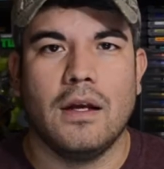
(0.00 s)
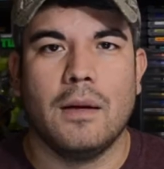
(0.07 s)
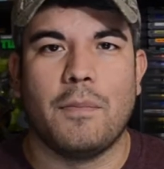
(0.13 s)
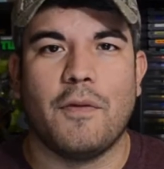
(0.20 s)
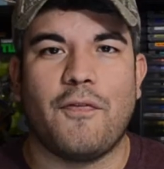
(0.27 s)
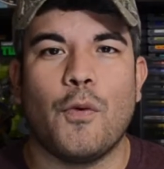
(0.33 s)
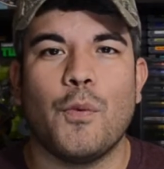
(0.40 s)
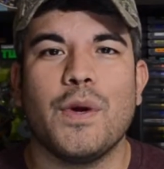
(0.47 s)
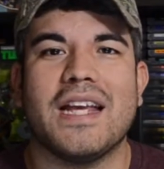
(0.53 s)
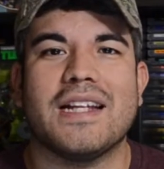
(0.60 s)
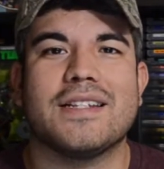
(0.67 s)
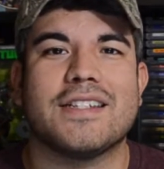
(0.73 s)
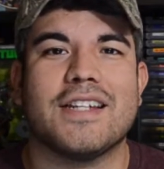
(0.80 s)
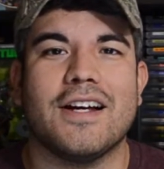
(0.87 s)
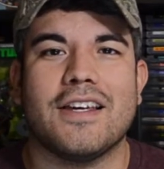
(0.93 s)
Before we get
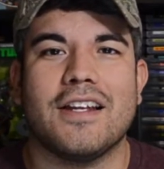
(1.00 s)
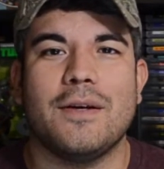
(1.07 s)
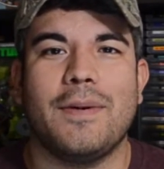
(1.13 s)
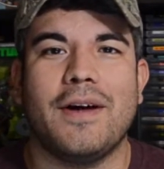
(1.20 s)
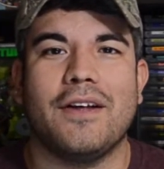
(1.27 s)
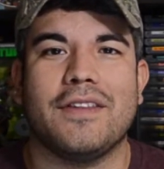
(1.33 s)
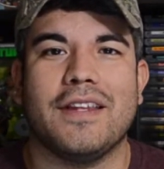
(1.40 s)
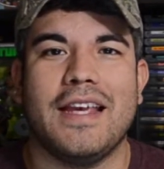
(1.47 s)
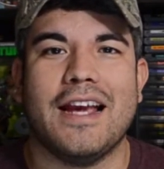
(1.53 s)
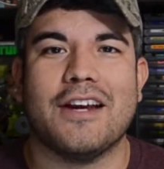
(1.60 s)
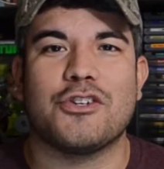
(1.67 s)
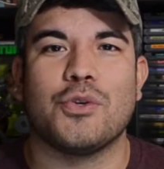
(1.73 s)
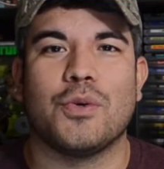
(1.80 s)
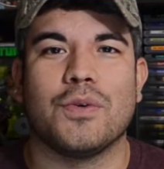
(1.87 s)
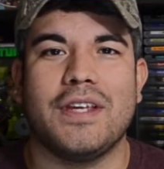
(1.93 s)
to talking about the
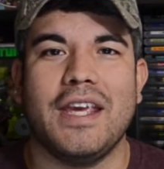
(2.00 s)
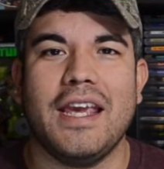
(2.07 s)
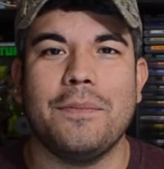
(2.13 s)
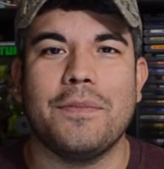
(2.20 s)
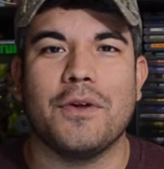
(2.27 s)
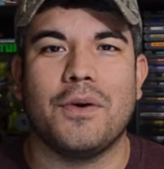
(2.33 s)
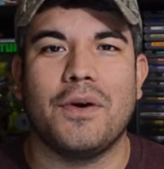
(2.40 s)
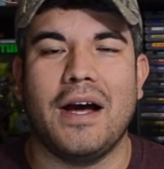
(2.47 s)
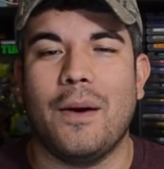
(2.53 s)
actual game though,